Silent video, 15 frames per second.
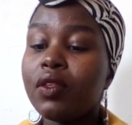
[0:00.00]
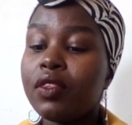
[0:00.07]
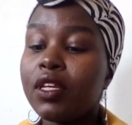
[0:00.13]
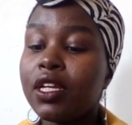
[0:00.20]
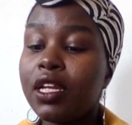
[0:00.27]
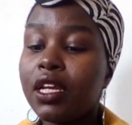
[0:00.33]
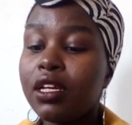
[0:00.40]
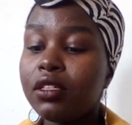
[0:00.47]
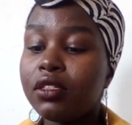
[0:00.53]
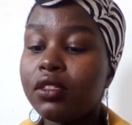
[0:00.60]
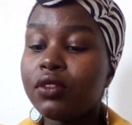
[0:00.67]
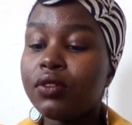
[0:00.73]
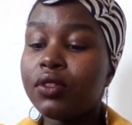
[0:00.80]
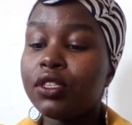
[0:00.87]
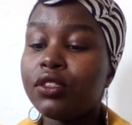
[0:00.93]
The
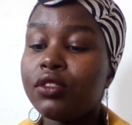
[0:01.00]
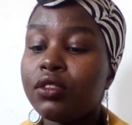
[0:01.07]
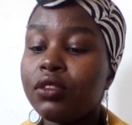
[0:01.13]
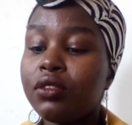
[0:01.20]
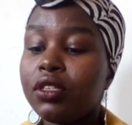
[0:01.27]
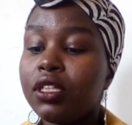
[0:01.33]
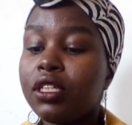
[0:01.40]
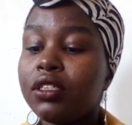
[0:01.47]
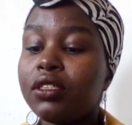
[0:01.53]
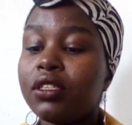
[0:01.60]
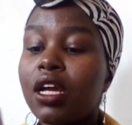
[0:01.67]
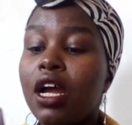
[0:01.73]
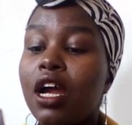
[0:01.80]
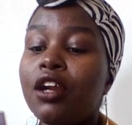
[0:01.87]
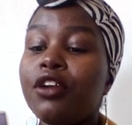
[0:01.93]
next question
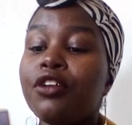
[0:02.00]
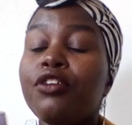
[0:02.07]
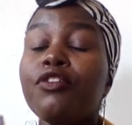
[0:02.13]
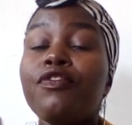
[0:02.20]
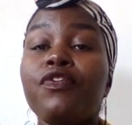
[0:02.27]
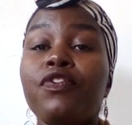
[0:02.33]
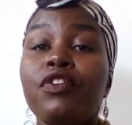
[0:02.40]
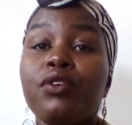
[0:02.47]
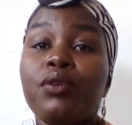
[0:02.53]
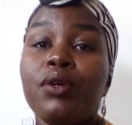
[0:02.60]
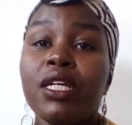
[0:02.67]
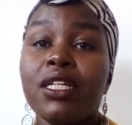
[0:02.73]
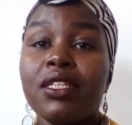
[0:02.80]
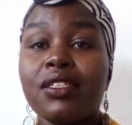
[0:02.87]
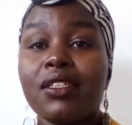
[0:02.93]
is, are you
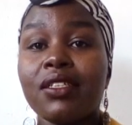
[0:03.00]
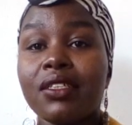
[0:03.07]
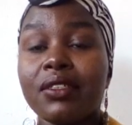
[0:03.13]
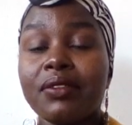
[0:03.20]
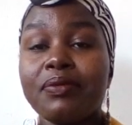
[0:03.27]
fluent?